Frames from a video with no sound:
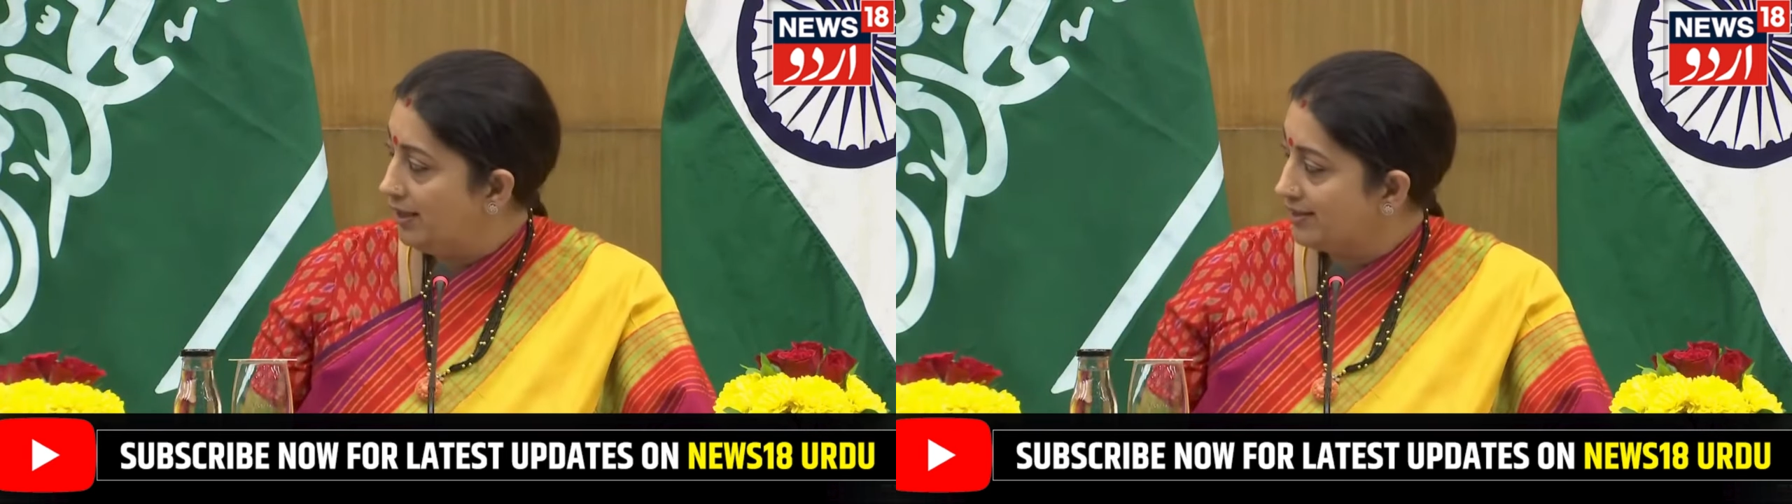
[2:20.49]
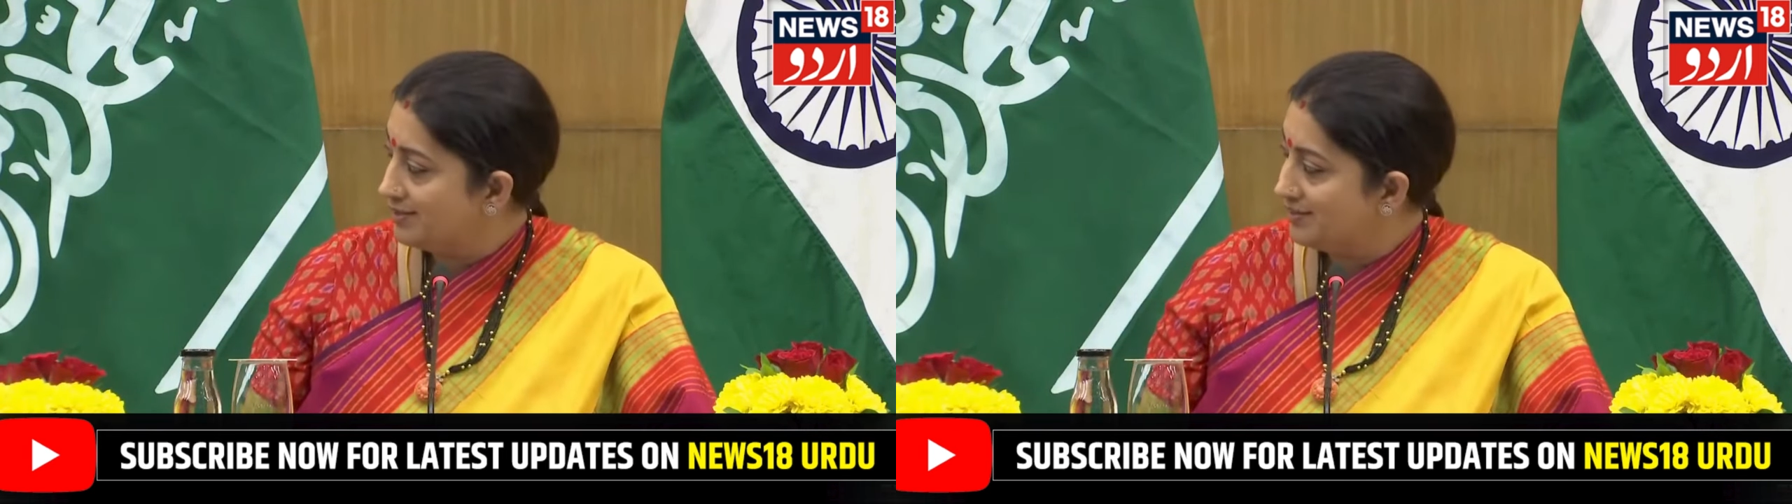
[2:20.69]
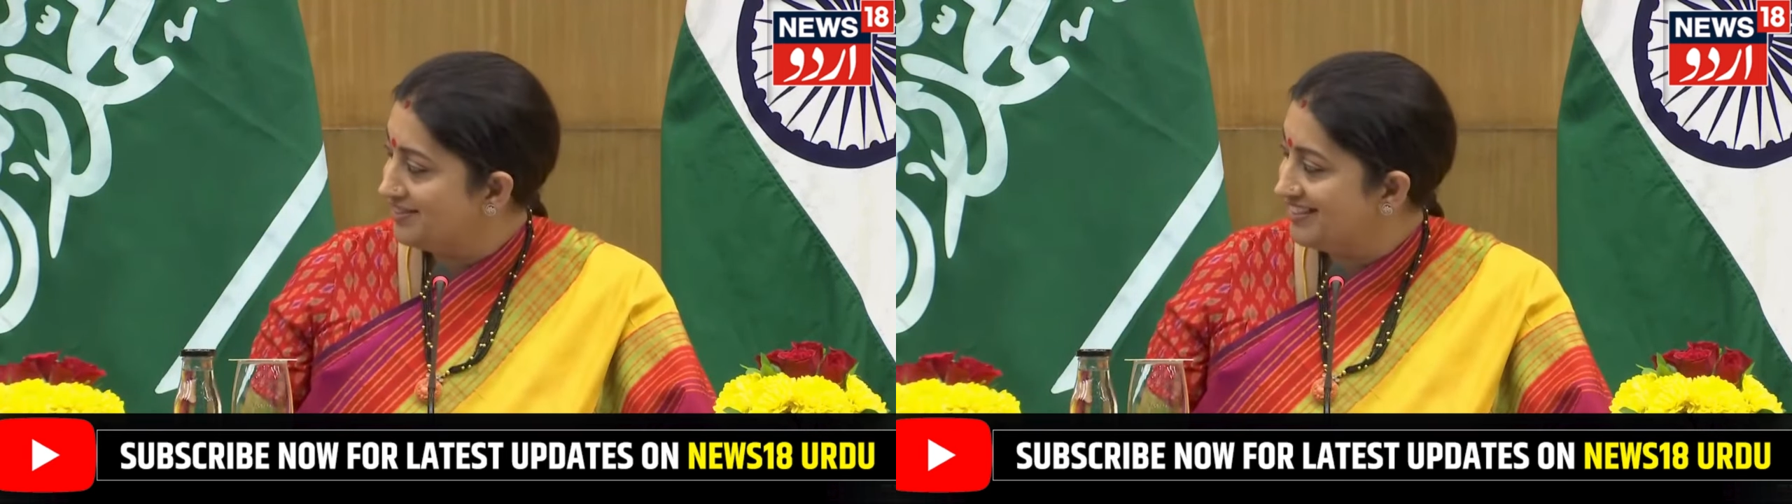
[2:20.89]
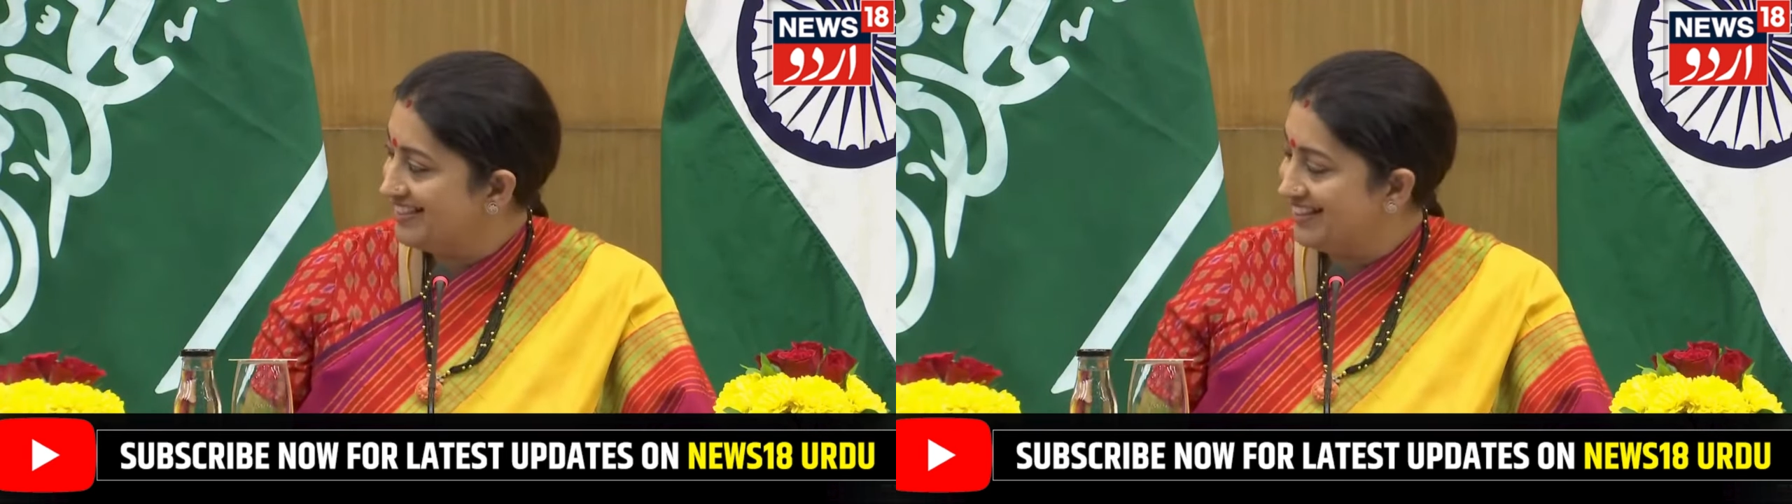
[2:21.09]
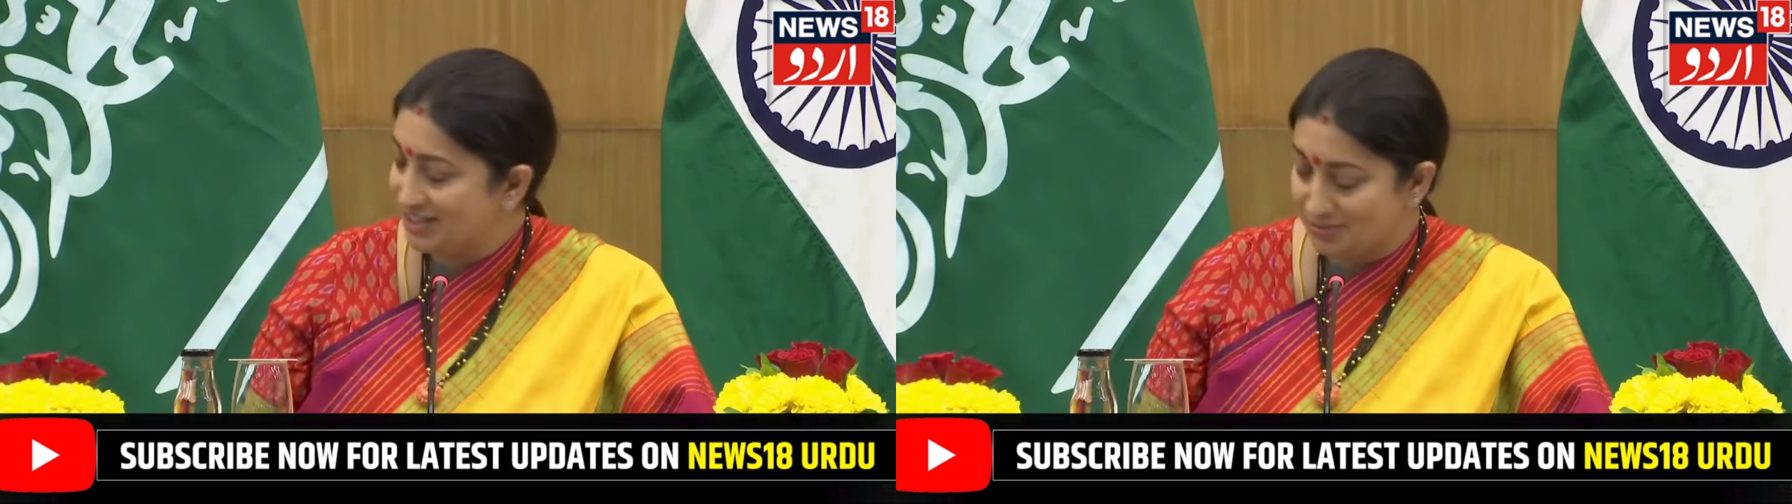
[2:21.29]
Excellency,
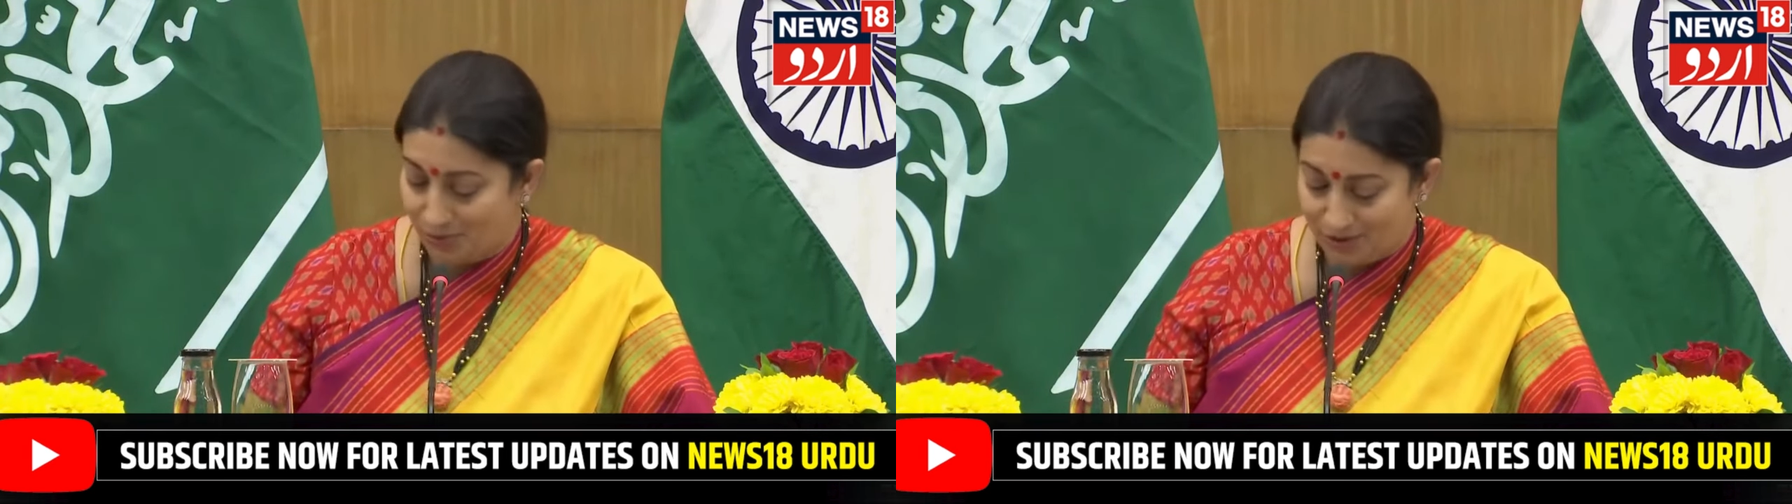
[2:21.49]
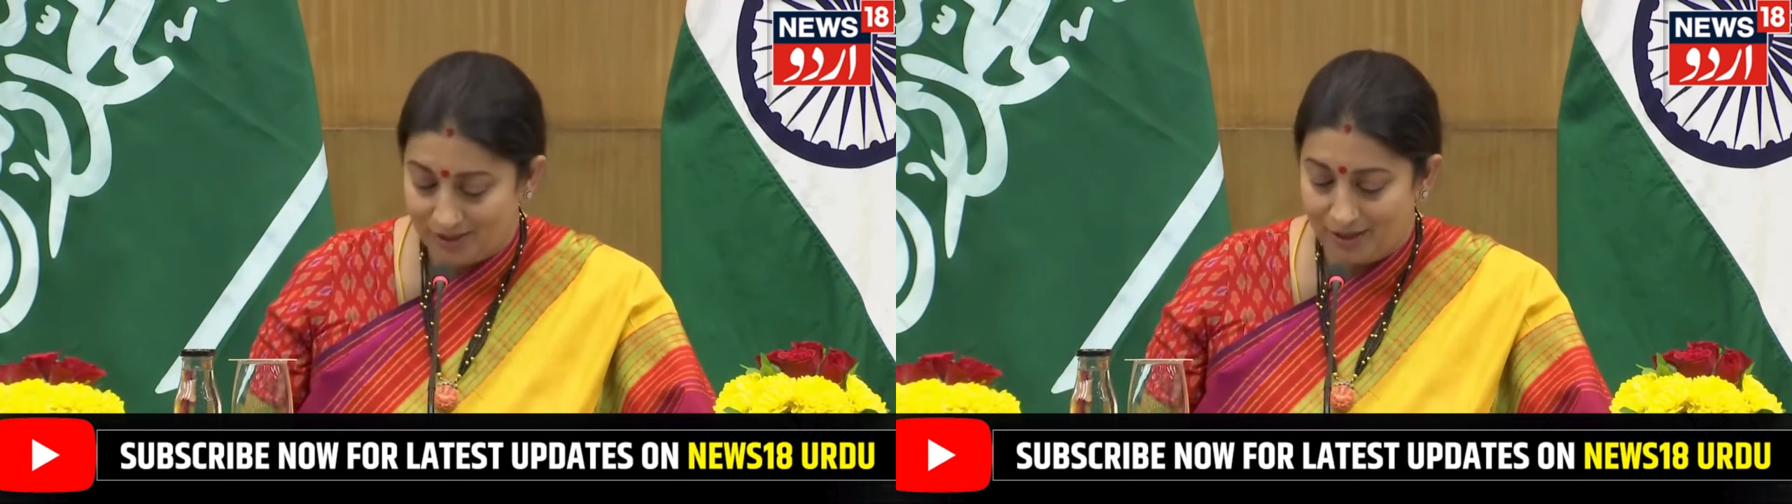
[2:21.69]
that's what